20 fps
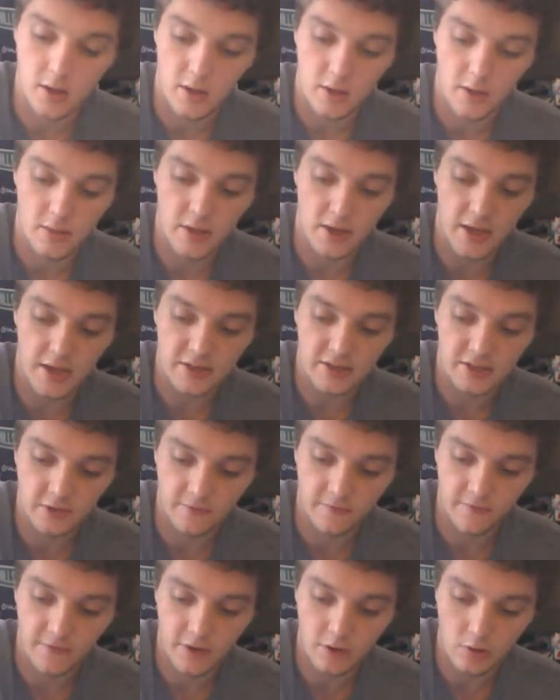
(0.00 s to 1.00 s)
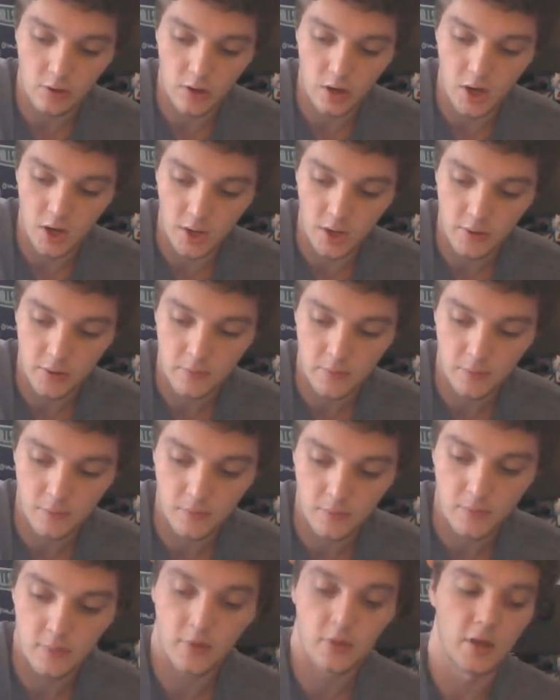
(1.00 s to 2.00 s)
the interferon
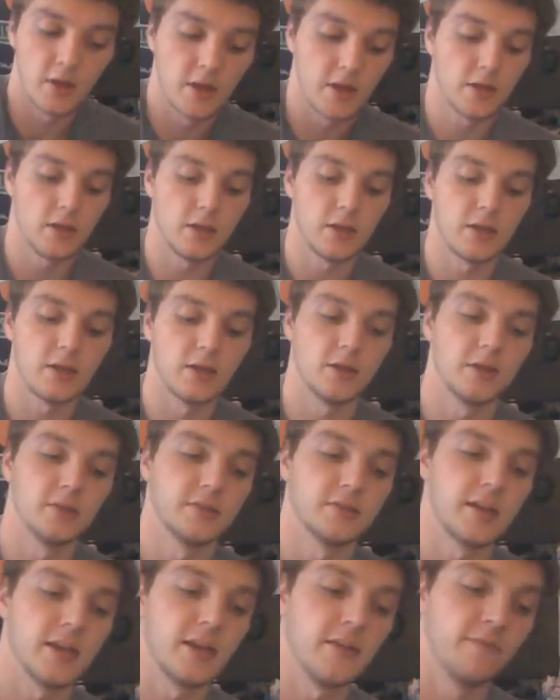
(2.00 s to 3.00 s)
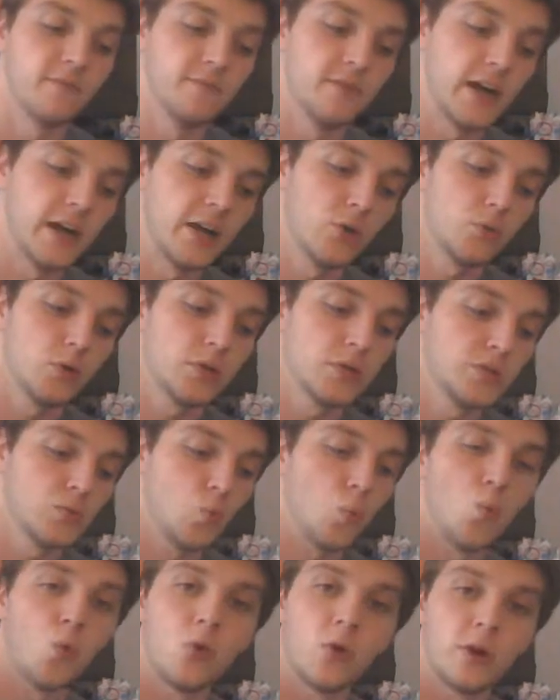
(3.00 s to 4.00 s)
is a virus
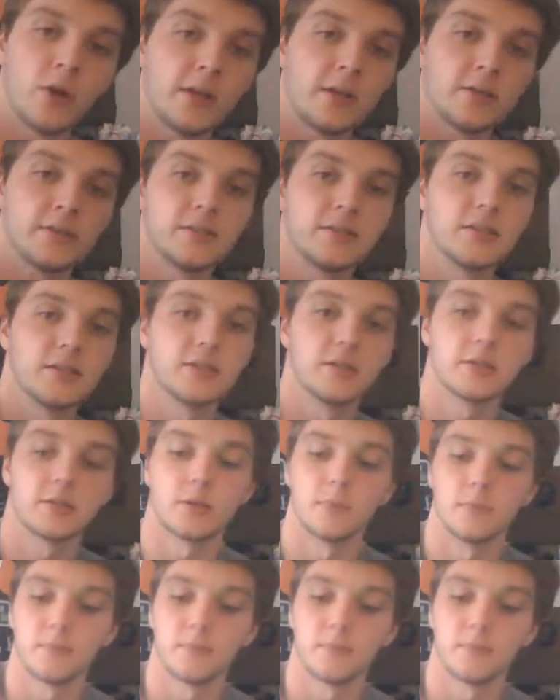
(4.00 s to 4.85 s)
warning system.